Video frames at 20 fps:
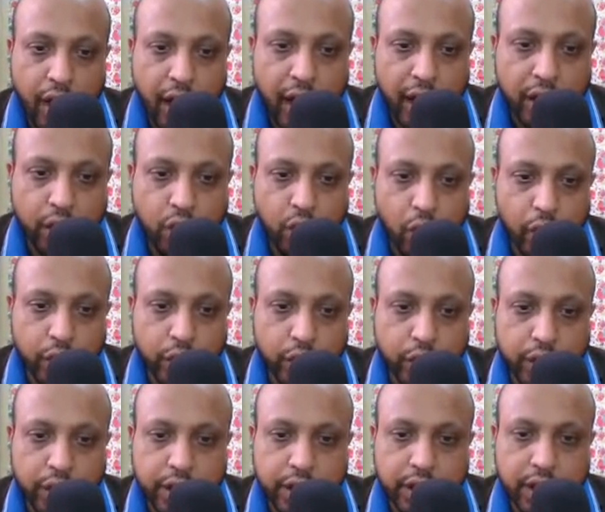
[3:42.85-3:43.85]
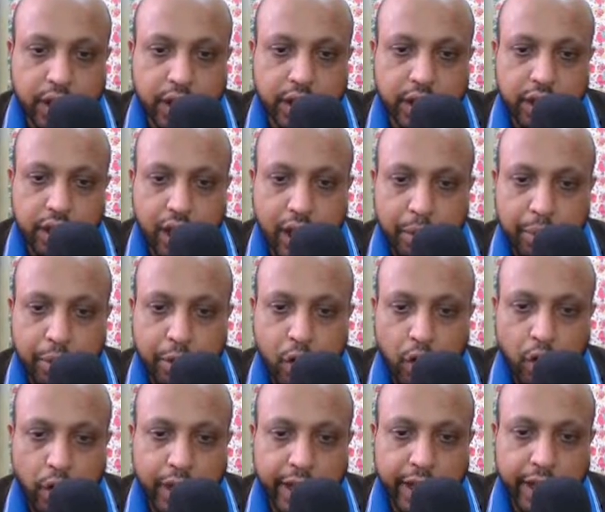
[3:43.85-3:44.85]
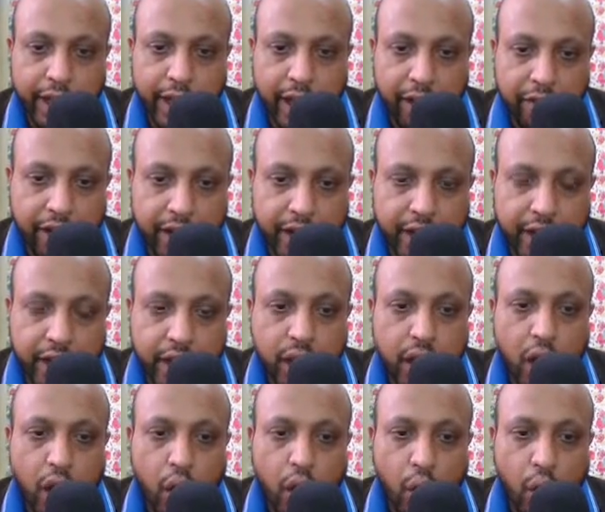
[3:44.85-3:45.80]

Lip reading: and you also see this is the amniotic cavity